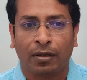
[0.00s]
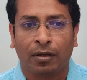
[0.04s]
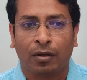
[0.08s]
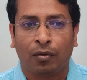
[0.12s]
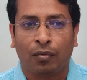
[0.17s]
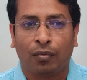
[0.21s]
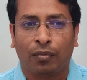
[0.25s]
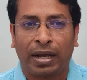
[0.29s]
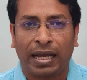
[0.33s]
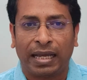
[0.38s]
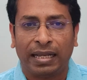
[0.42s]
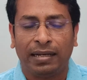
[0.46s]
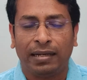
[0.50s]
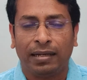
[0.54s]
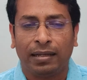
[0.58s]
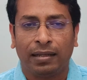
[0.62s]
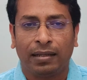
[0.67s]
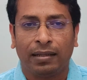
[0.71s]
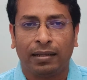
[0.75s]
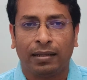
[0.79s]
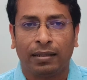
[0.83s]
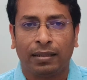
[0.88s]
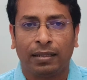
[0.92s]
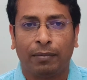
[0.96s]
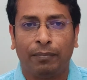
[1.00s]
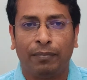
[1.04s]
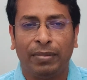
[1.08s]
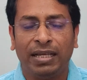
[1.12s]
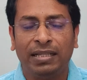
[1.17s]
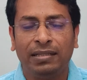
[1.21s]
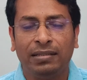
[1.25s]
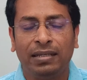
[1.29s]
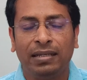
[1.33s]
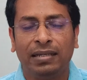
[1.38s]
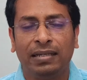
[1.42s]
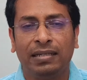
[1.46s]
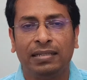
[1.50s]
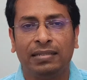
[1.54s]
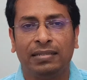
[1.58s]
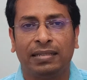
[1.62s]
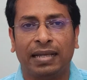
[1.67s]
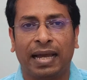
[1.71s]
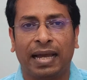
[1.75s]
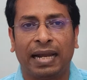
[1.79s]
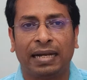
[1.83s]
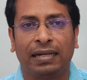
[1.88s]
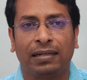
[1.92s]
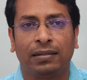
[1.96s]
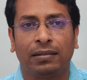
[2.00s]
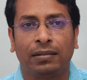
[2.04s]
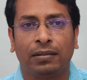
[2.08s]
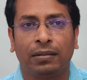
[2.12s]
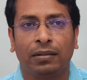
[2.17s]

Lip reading: While the main thing is that